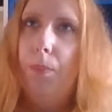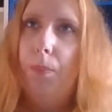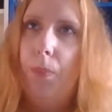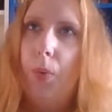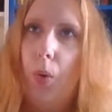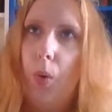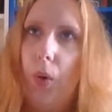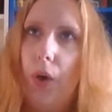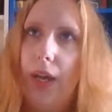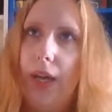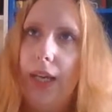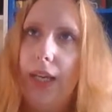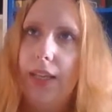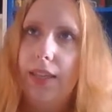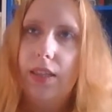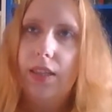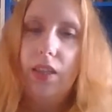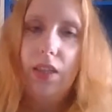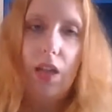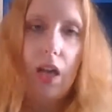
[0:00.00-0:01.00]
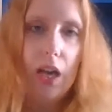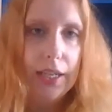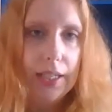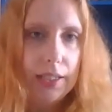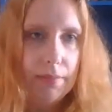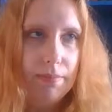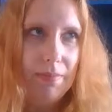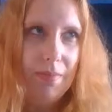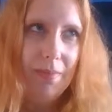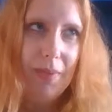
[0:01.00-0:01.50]
boy
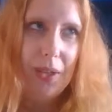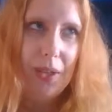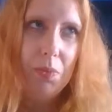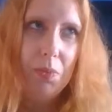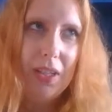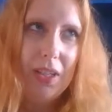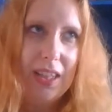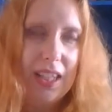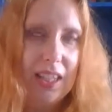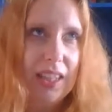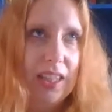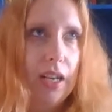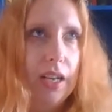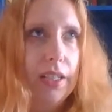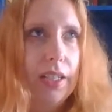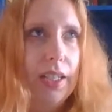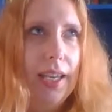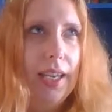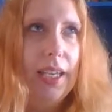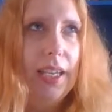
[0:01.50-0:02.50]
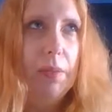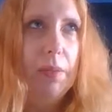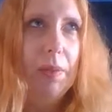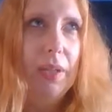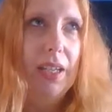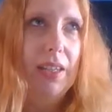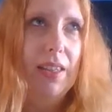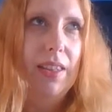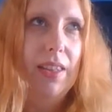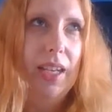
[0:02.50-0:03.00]
I don't want to say sidekick,
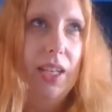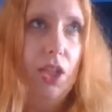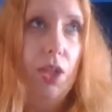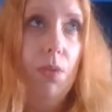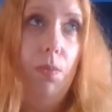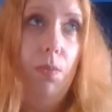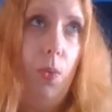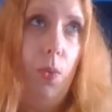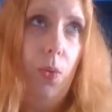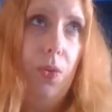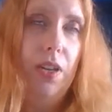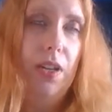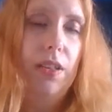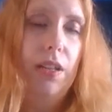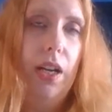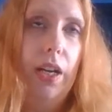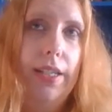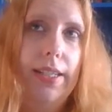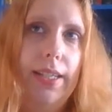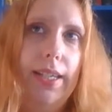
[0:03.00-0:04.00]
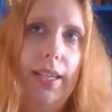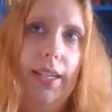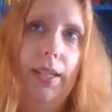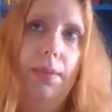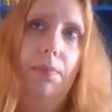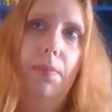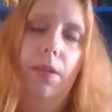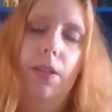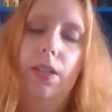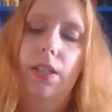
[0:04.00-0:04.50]
because it's actually more than a sidekick,
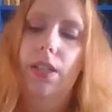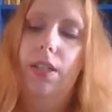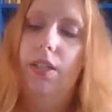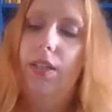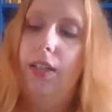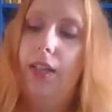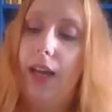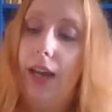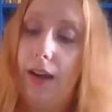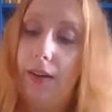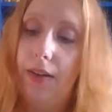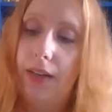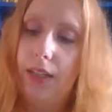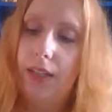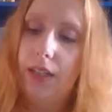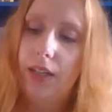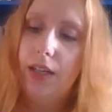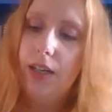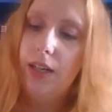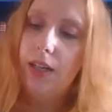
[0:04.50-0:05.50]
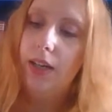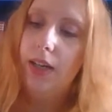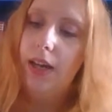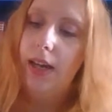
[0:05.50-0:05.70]
but character.